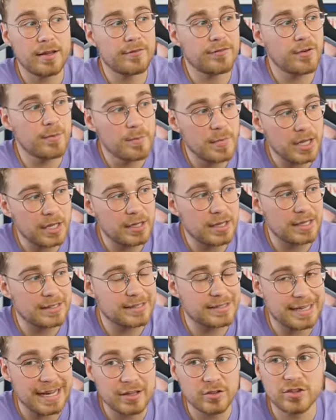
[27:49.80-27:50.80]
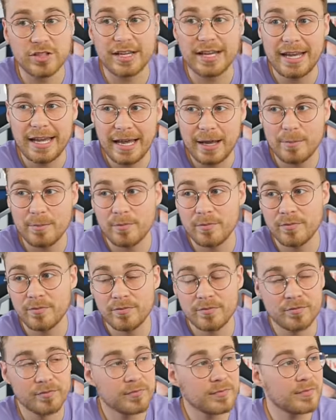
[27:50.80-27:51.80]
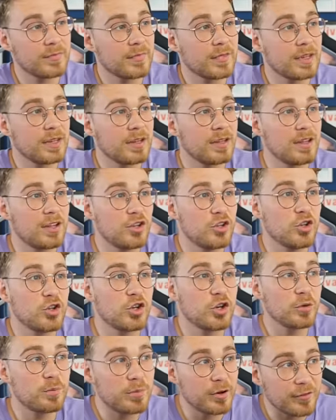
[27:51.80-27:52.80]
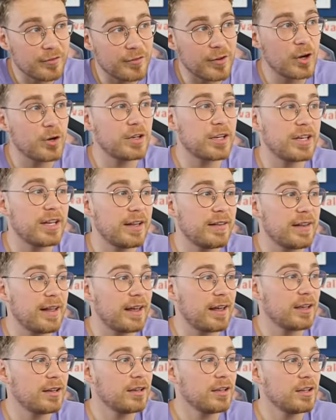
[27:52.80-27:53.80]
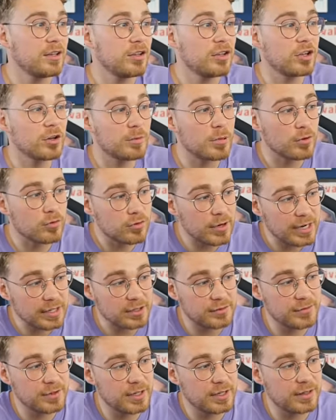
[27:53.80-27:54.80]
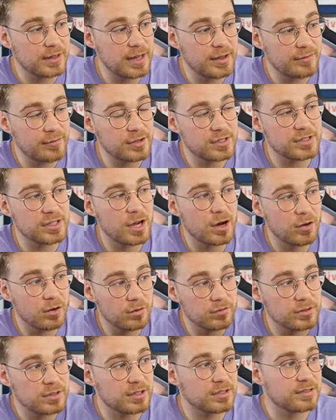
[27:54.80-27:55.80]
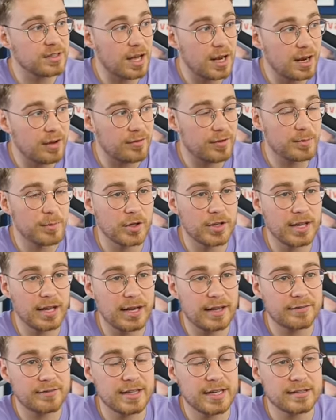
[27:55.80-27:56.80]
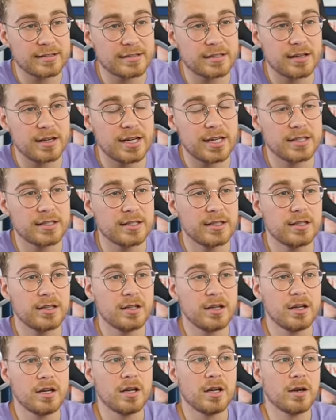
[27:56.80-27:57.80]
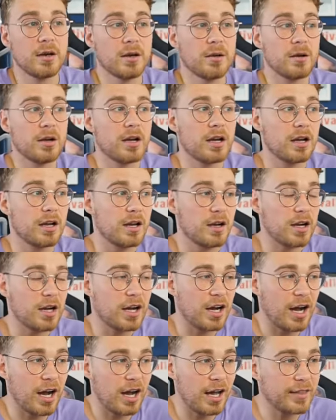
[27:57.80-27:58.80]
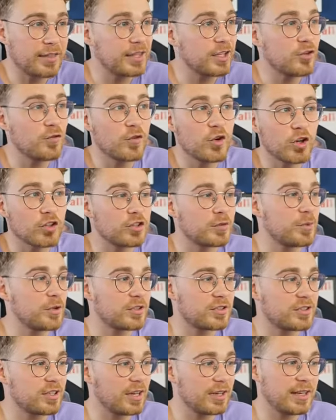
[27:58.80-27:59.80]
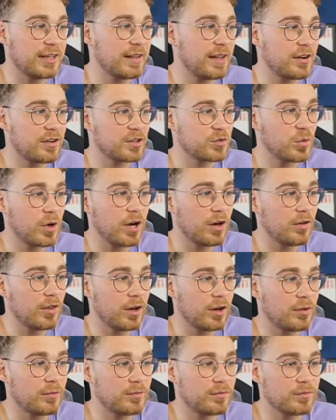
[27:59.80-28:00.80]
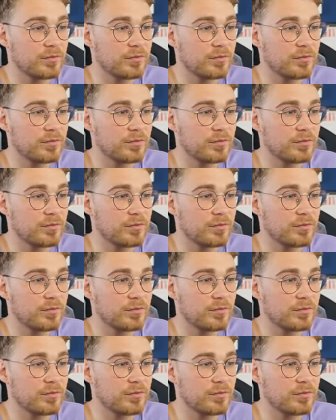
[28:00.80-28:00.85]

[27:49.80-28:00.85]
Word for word: for me, it's down to him. You could put Foden in there. You could put Rashford in there for his goals because I love him on that left-hand side. I think you've got to put Son in there as well, though,